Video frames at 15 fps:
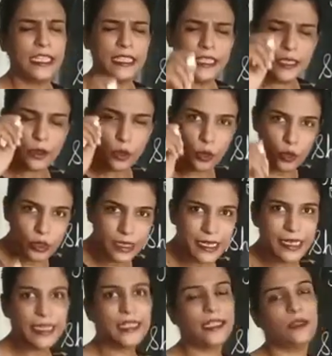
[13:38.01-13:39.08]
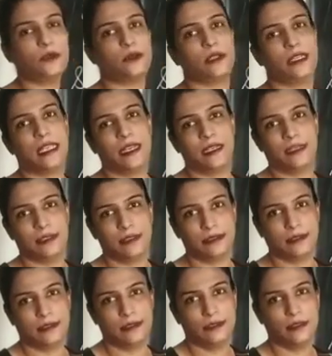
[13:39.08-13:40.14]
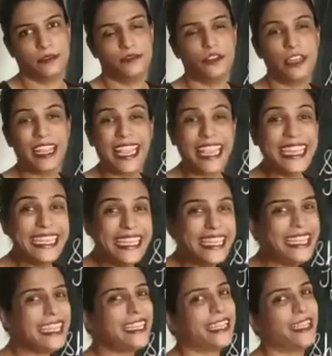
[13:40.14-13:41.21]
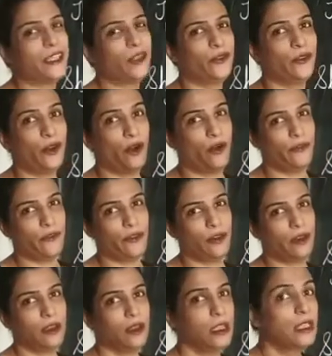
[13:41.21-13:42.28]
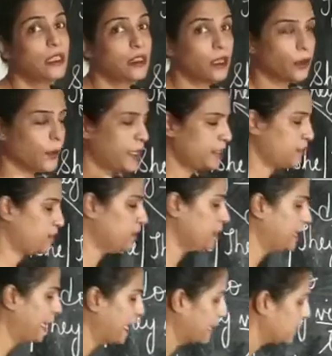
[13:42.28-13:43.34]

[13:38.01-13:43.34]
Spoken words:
The only and only answer for any kind of offer, the question tag